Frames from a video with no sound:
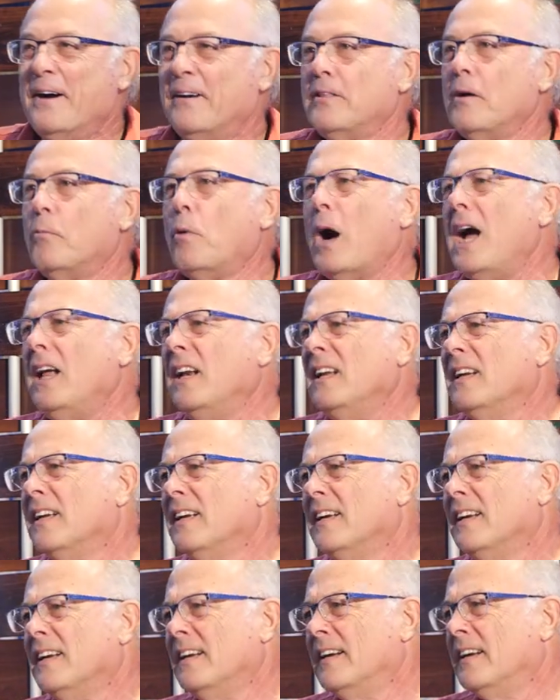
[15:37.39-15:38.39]
The what?
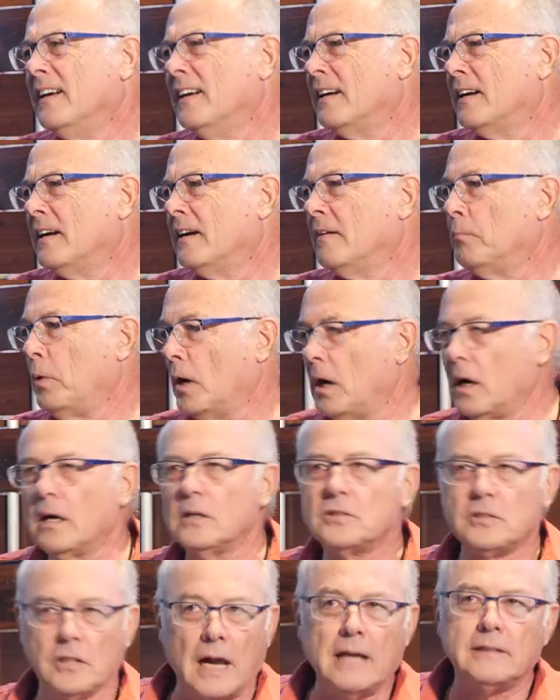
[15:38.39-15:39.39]

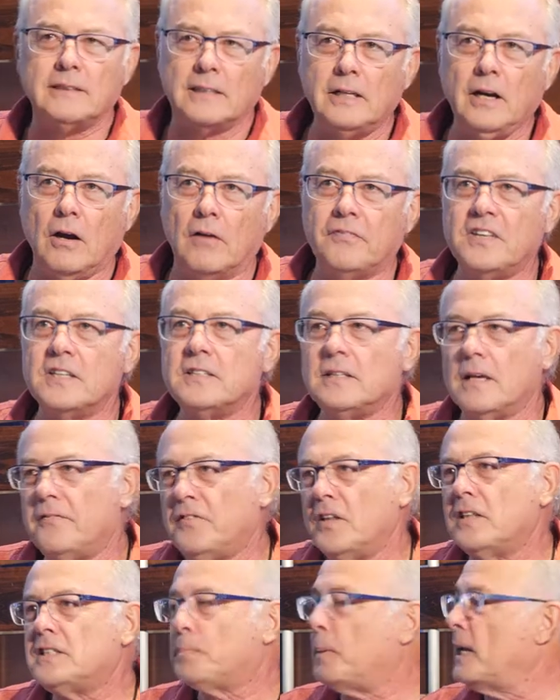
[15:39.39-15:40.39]
Burgers are you know if this if
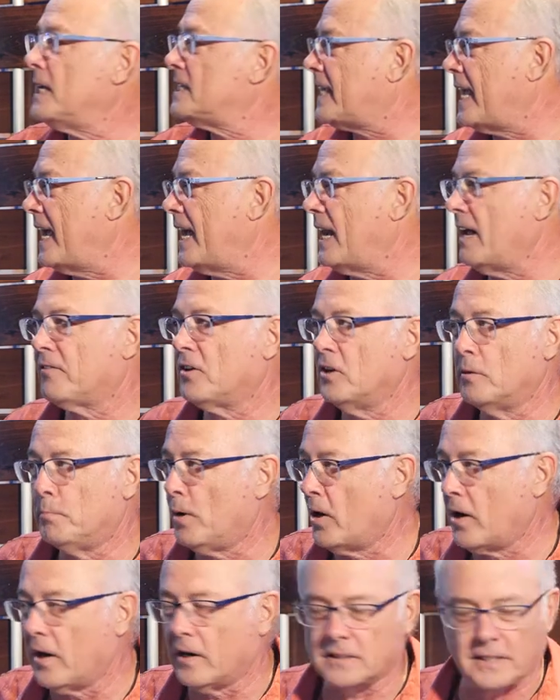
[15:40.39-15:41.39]
this place can't have good
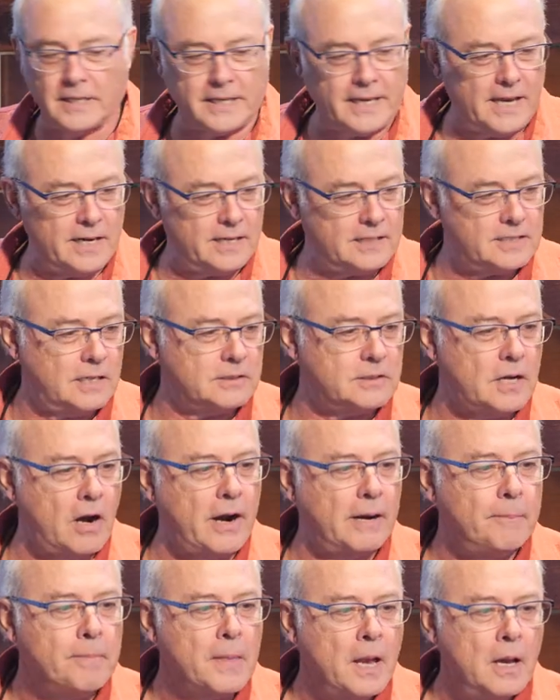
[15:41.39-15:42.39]
burgers, it can't exist. All
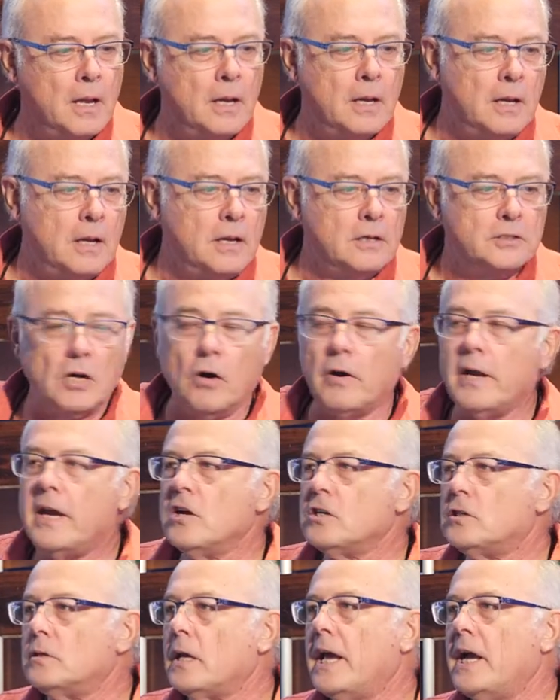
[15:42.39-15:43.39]
right. So
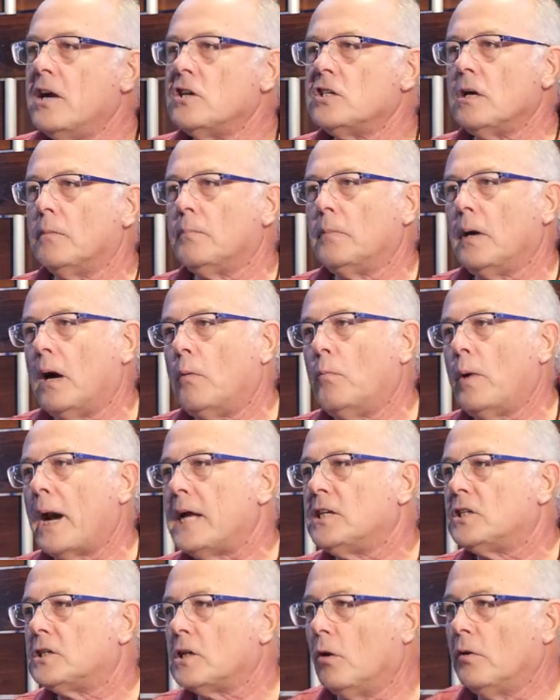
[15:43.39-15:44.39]
here's here's a uh, when
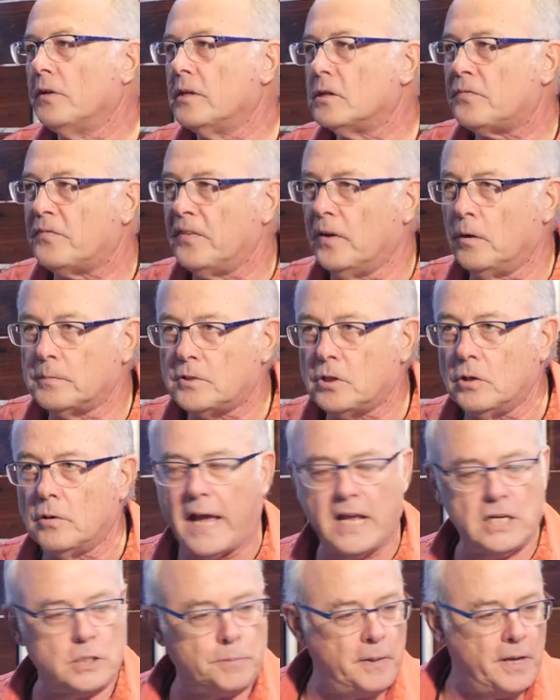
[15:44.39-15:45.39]
I sold this film to
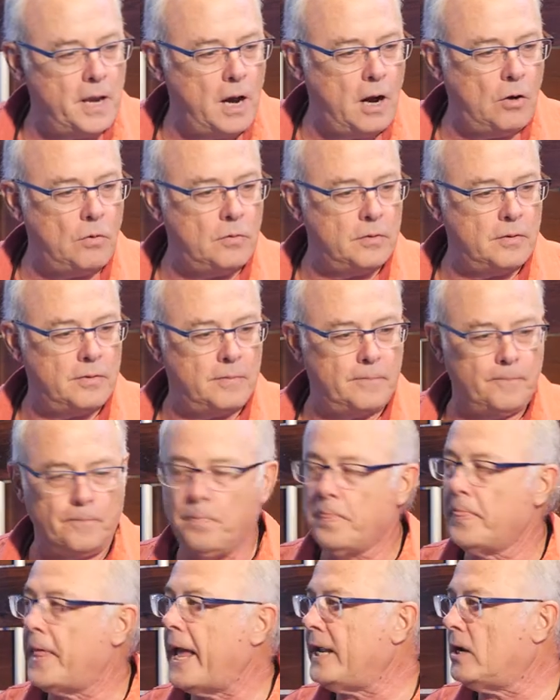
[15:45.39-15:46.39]
HBO,
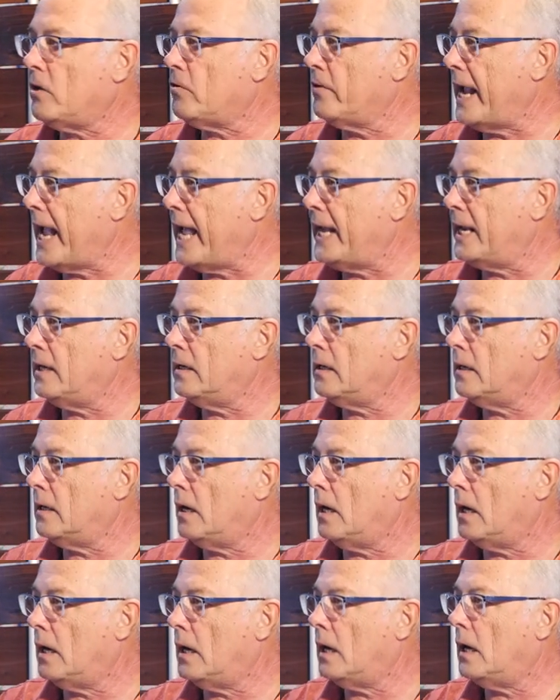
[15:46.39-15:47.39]
they created
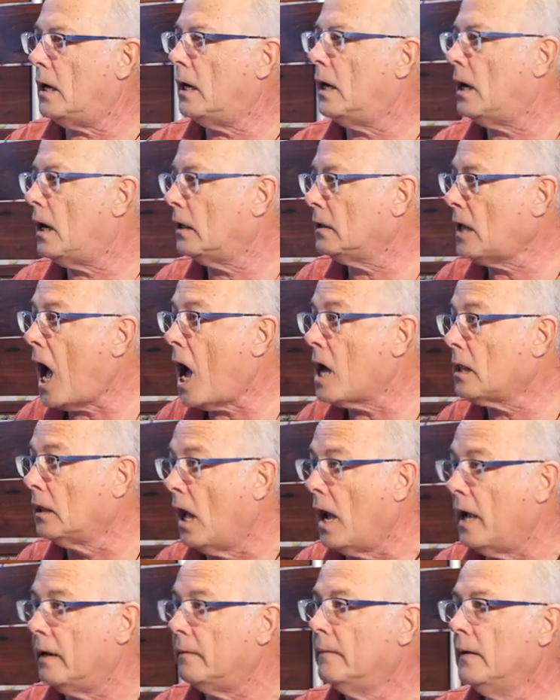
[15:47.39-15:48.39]
a, a log
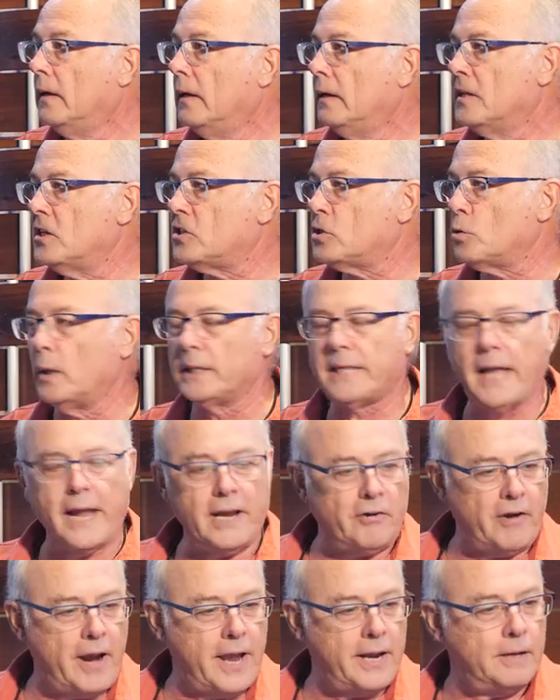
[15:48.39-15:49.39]
line. This is what they
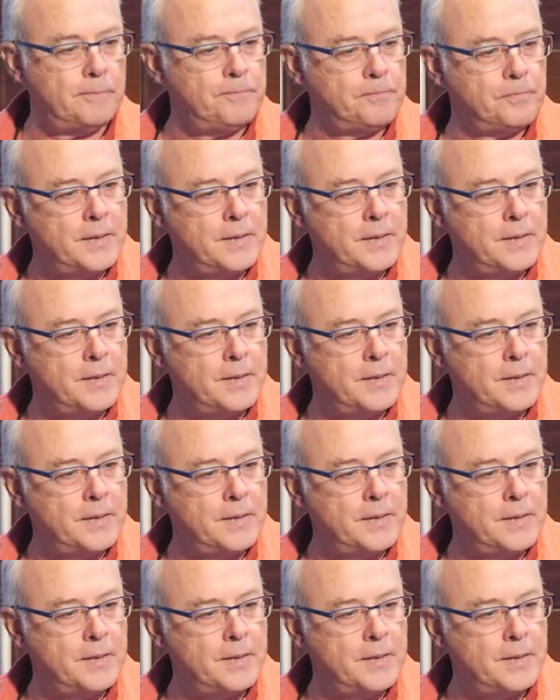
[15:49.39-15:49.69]
created.